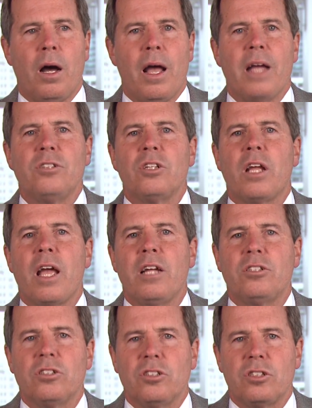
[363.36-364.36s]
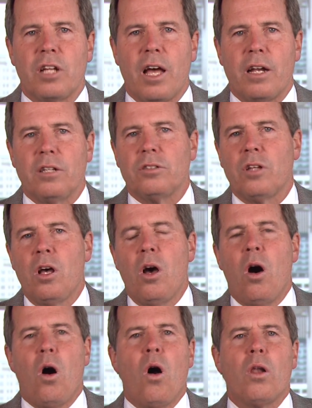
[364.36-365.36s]
education status,
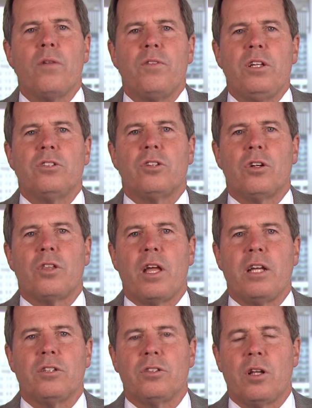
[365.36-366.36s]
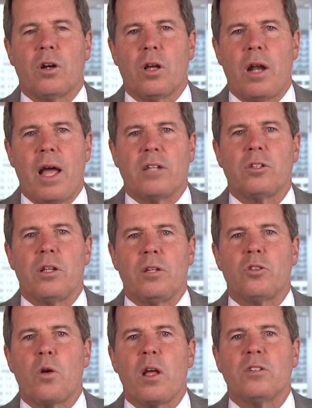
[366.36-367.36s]
all of these are things that are going to actually
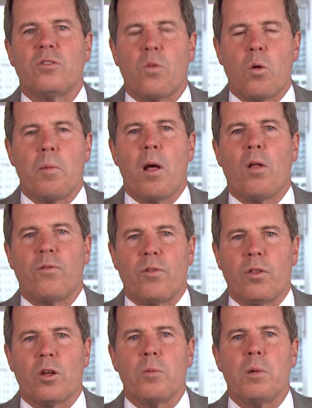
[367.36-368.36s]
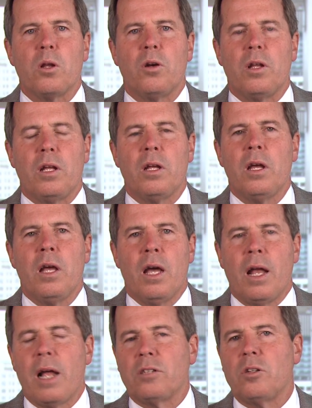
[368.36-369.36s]
transform health for the community
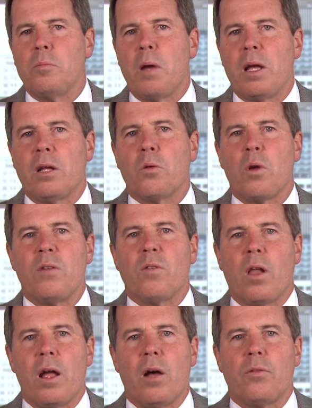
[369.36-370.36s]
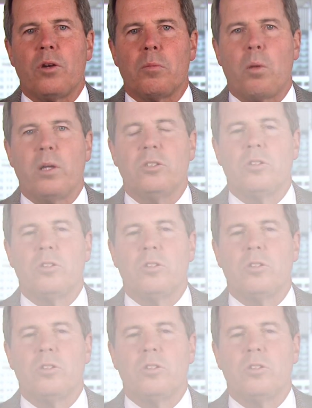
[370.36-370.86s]
and actually make Greenville a healthier place